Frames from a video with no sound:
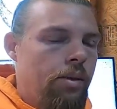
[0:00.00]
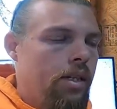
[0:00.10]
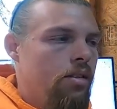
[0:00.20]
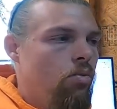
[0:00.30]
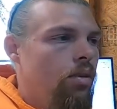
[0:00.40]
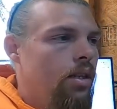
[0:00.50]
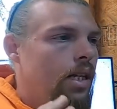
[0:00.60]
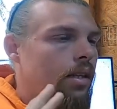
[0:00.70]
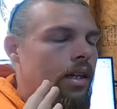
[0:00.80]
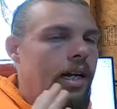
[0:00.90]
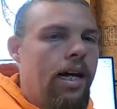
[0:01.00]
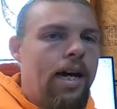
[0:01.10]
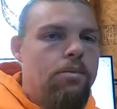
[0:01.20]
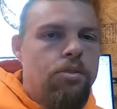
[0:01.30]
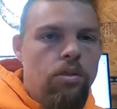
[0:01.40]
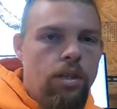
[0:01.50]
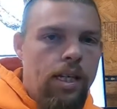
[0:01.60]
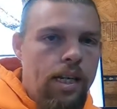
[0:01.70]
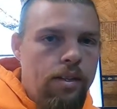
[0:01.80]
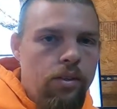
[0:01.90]
because one thing that I
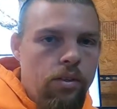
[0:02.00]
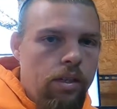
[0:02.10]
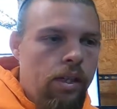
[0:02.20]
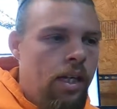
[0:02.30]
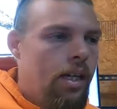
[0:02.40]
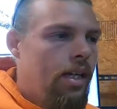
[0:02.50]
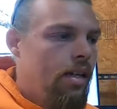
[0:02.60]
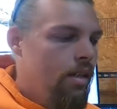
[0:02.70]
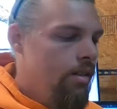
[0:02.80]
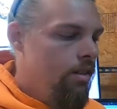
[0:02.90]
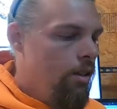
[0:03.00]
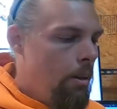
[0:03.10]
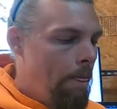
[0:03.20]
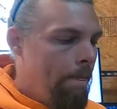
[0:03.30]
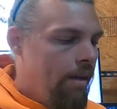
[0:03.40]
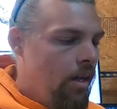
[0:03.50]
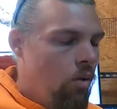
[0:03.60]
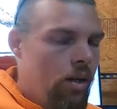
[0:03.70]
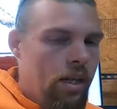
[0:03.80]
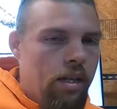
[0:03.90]
absolutely hate doing is
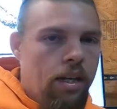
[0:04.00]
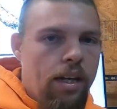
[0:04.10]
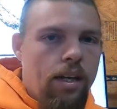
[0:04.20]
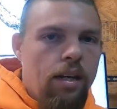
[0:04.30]
going